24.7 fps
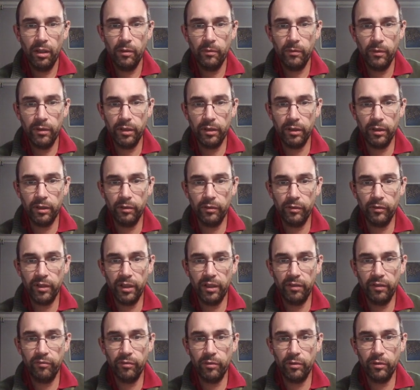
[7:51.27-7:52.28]
1, 2,
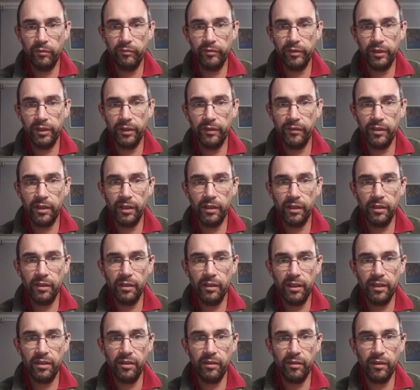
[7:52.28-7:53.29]
3, 4, 5, 6. Let's
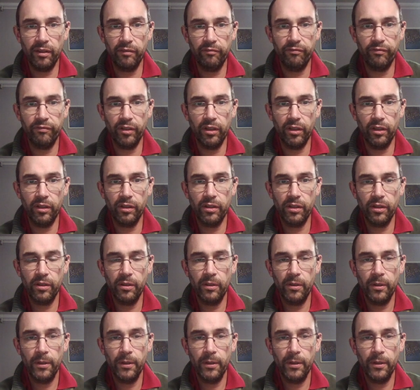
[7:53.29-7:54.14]
do that first.